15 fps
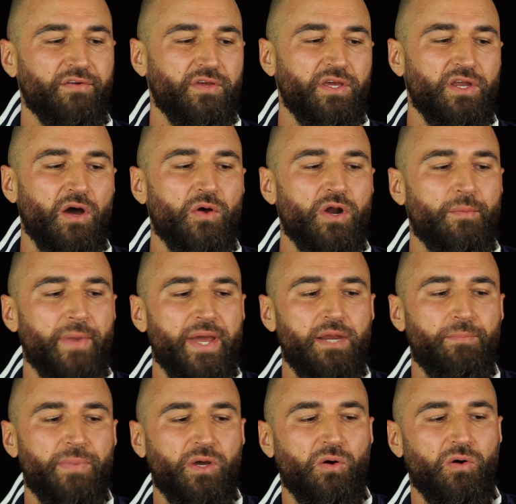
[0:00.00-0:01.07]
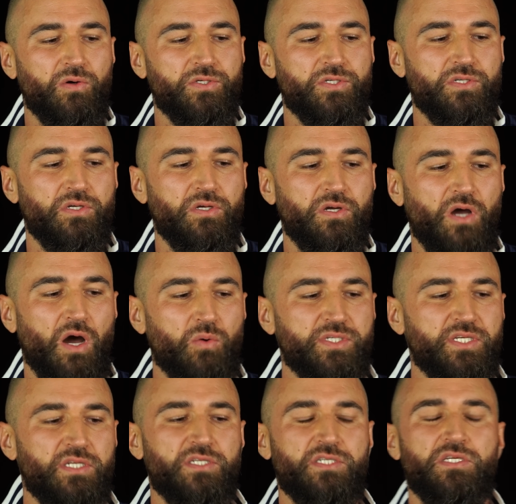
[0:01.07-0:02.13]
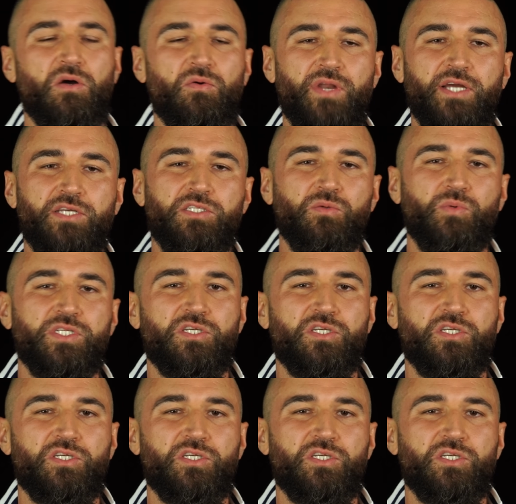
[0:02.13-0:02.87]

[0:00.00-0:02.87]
you know what I mean? Because I was in a cell next to it,